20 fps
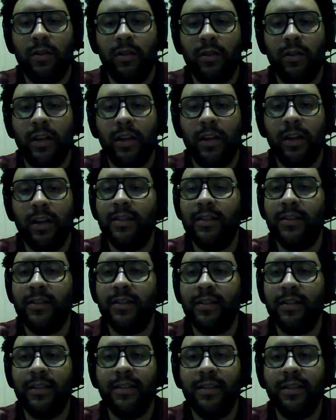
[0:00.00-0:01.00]
And
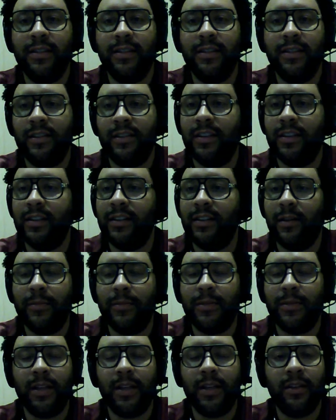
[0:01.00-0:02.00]
I'm
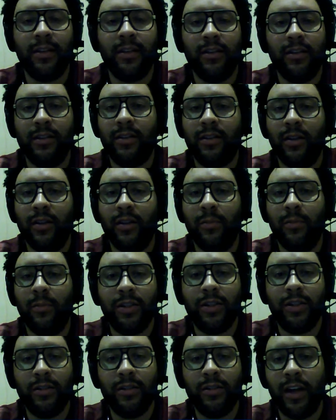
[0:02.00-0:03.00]
telling you, it's gonna
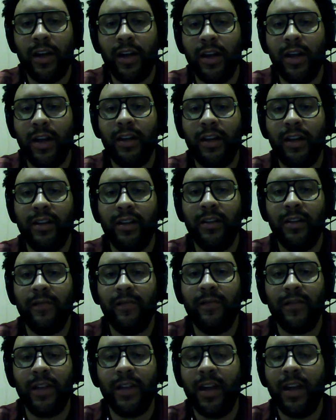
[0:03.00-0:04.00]
put you head
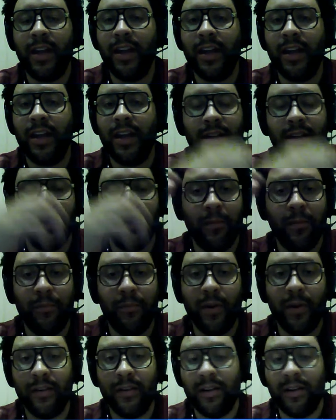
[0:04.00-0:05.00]

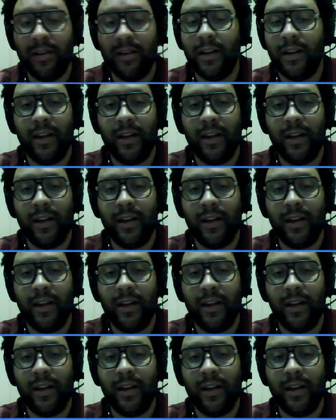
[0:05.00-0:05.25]
over